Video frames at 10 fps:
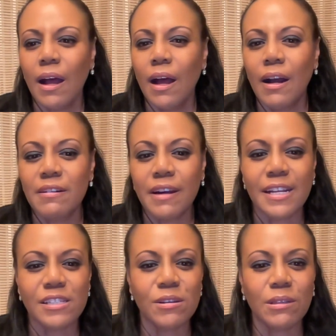All
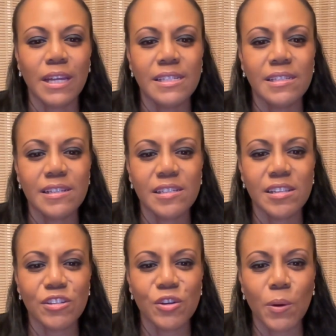right, so let's
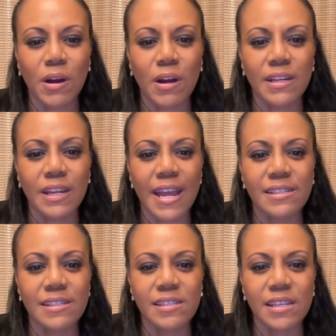continue on
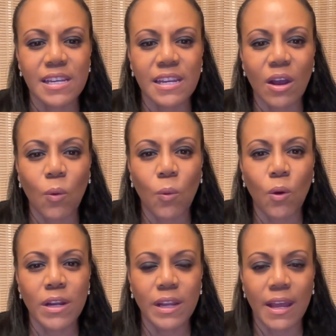and see
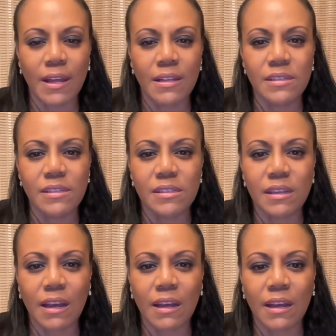what else
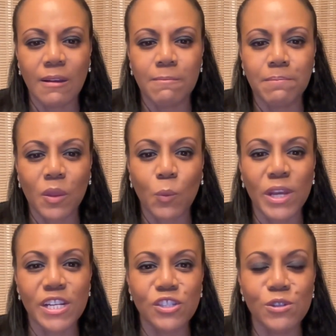we
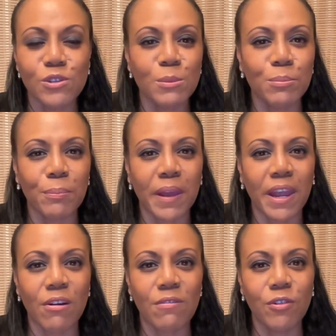can do to
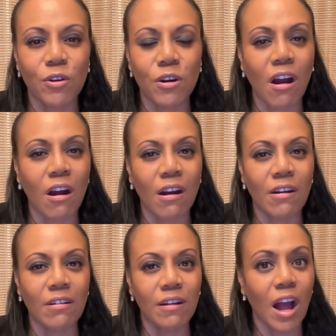prepare for
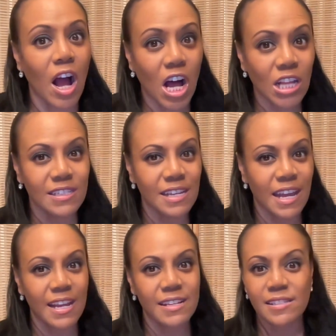our
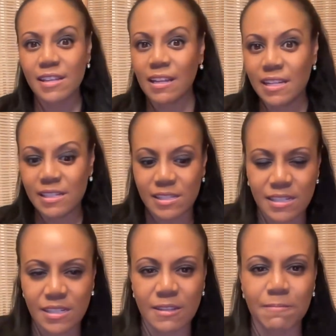holiday selling
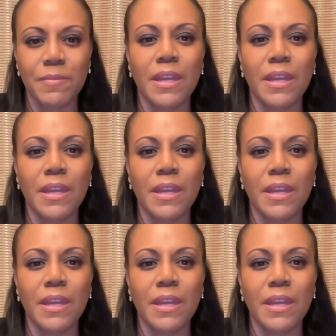season.